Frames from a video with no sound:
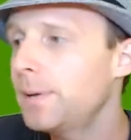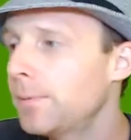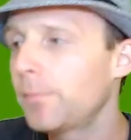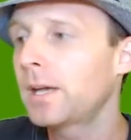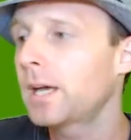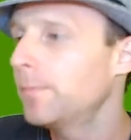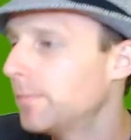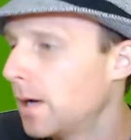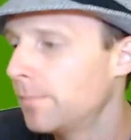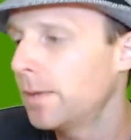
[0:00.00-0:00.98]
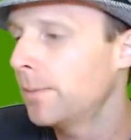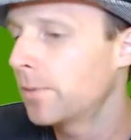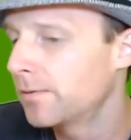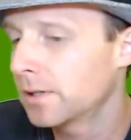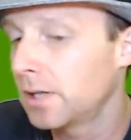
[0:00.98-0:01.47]
let people become a
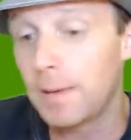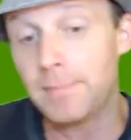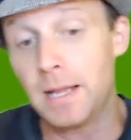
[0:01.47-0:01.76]
member of a club.